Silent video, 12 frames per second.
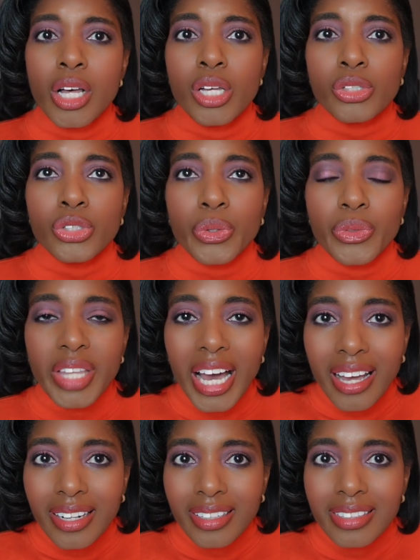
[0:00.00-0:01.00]
So
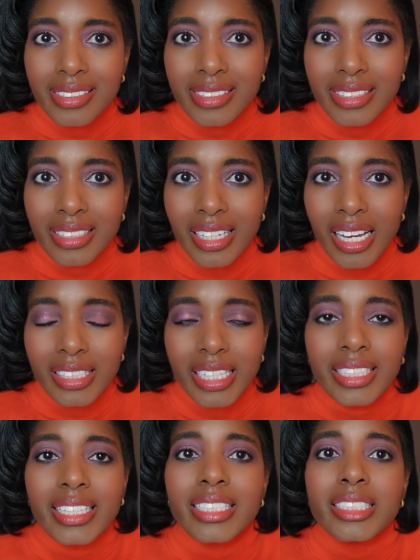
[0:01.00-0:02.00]
that is
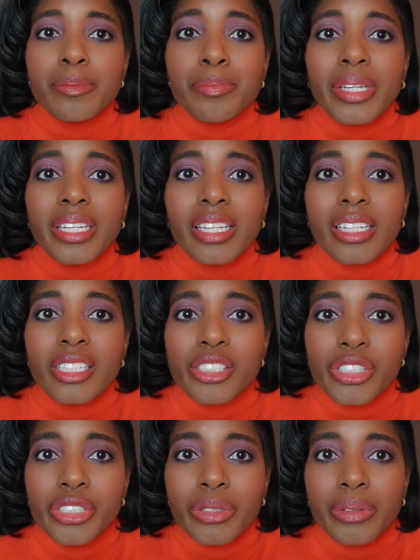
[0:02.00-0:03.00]
that's a big
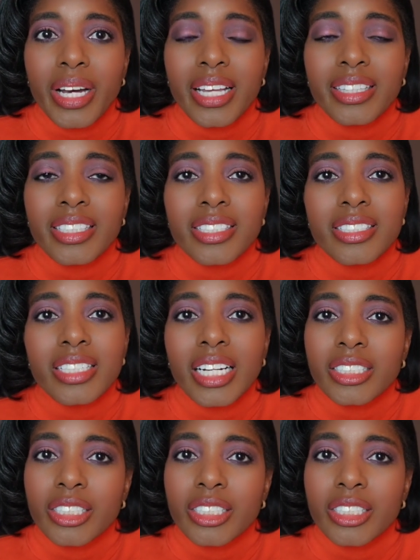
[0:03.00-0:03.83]
issue. And this is not